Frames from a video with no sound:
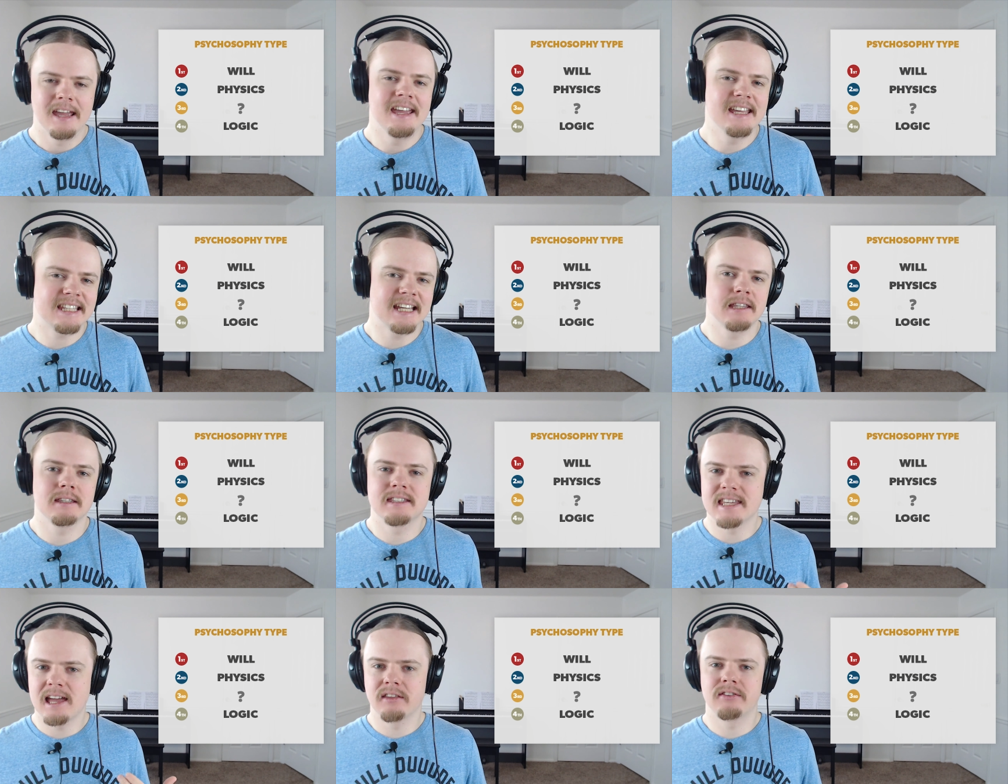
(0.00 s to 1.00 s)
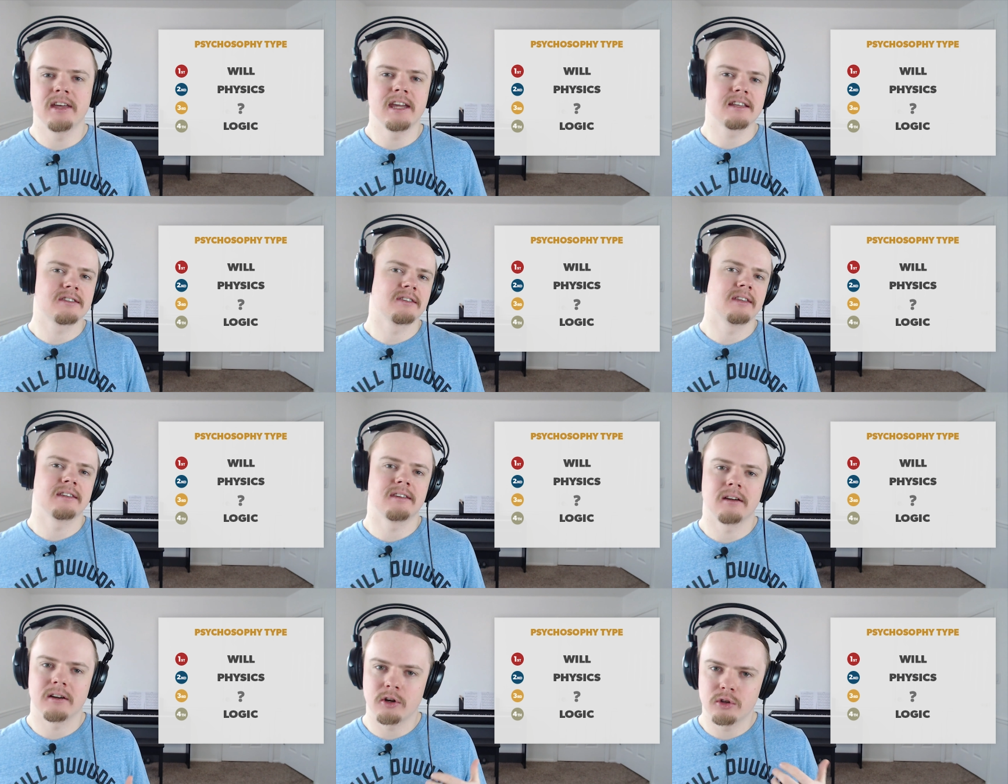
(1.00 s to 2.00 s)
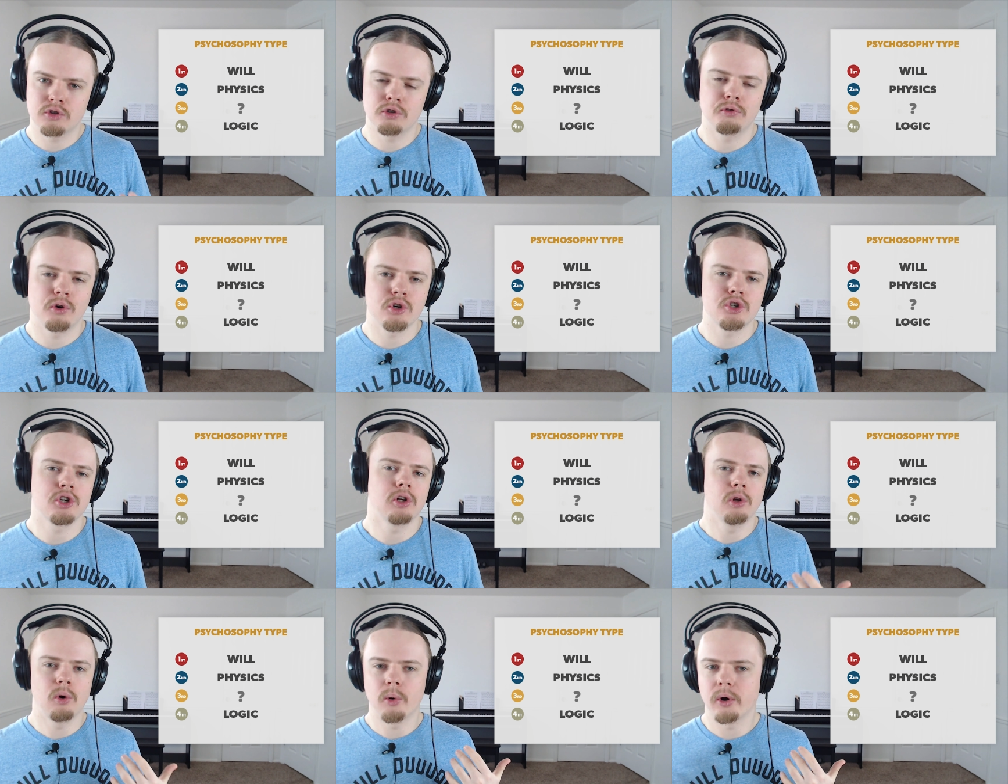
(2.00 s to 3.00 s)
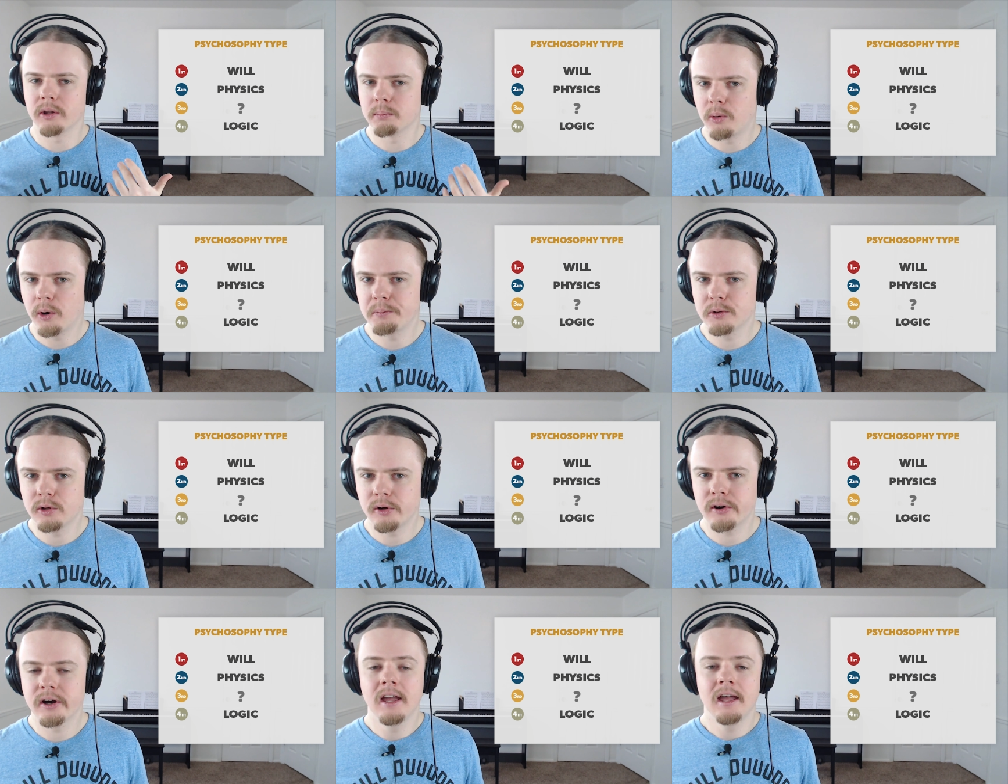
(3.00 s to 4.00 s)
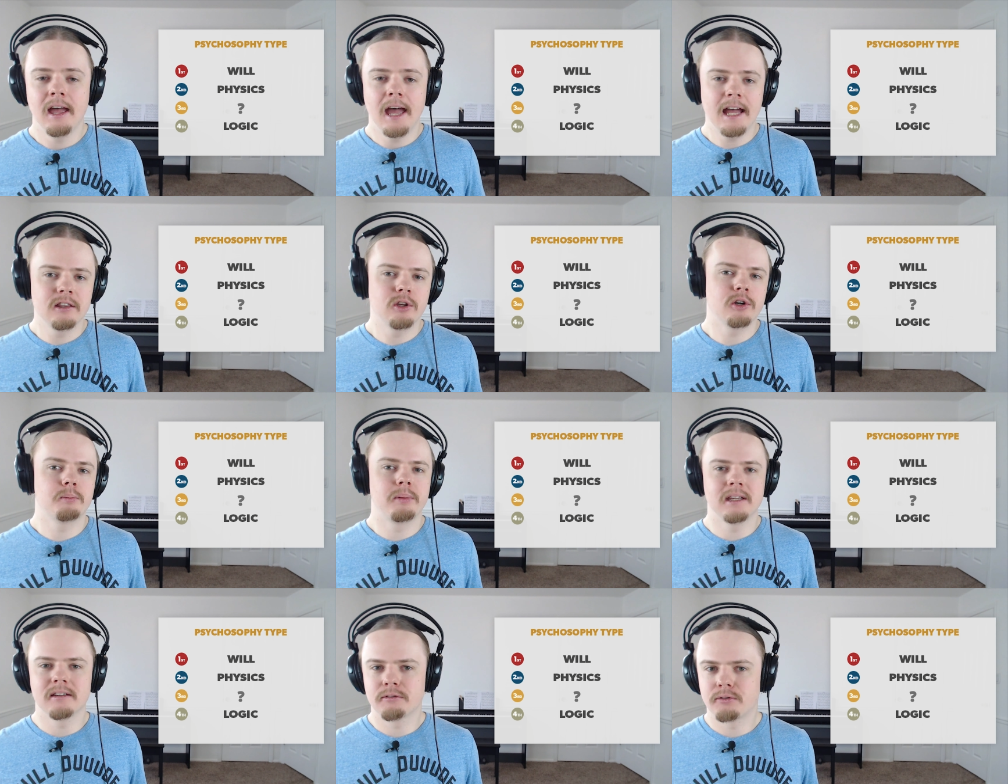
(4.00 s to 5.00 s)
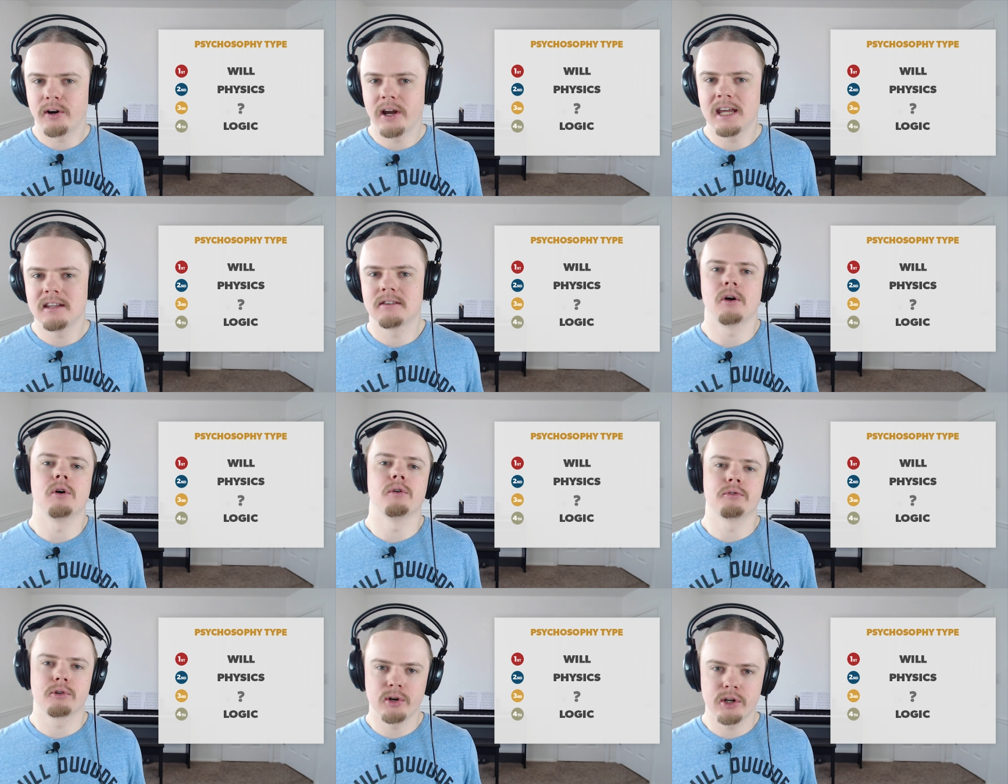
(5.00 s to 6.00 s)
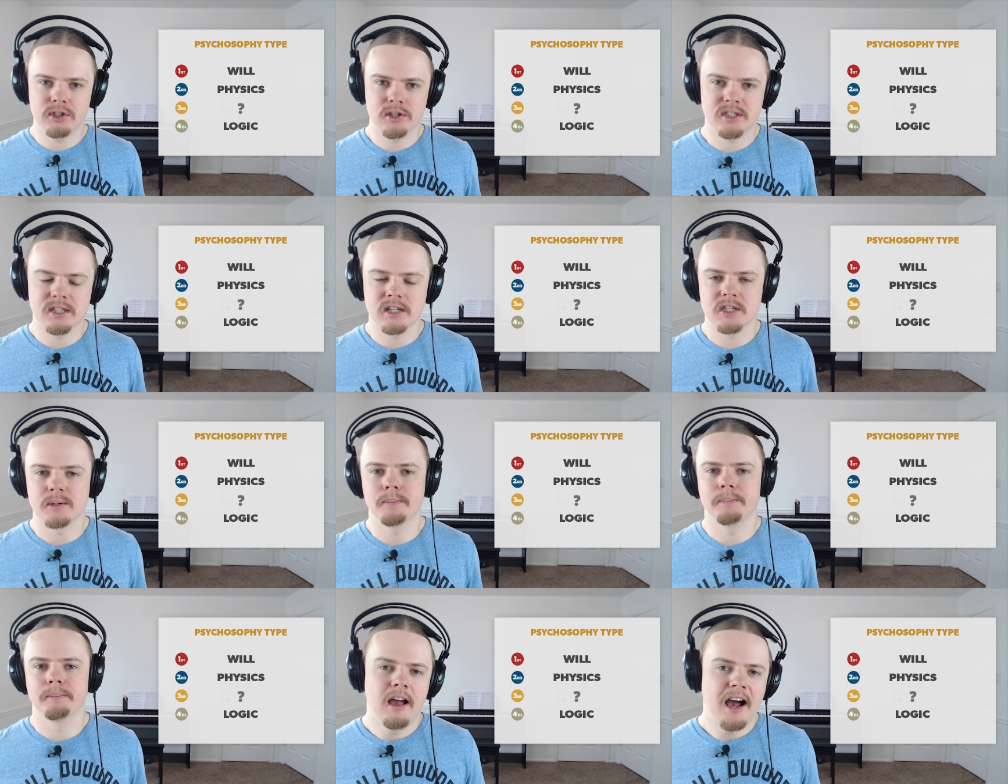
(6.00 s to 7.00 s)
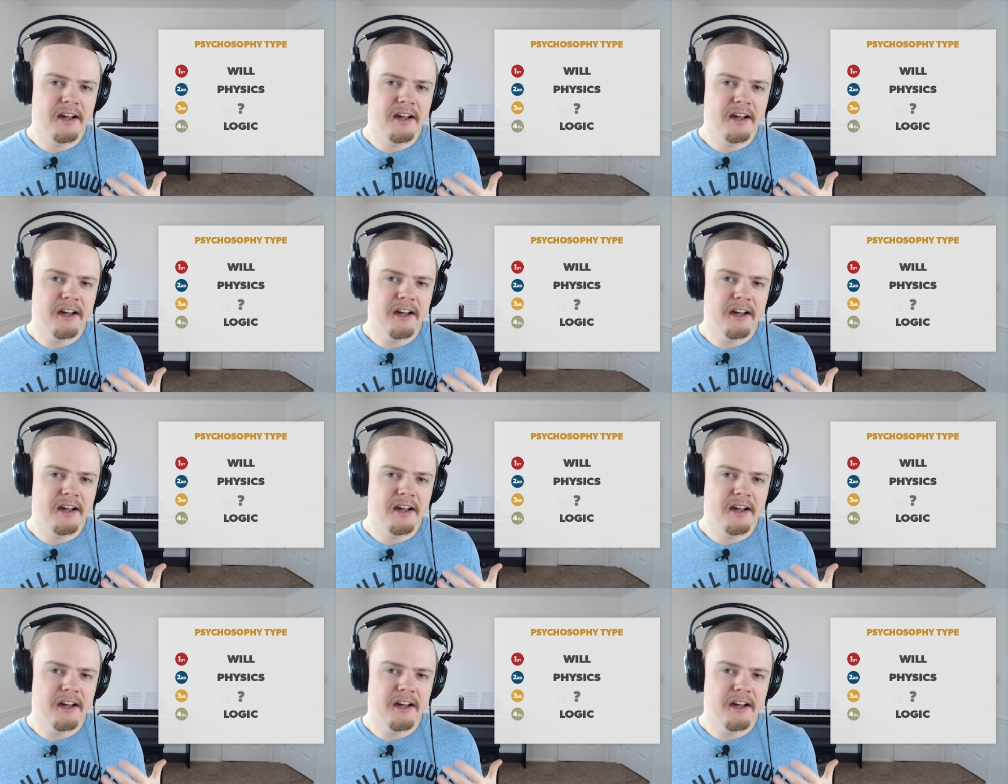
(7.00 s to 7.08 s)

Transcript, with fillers: It can say things that are controversial or unpopular and not being afraid of criticism.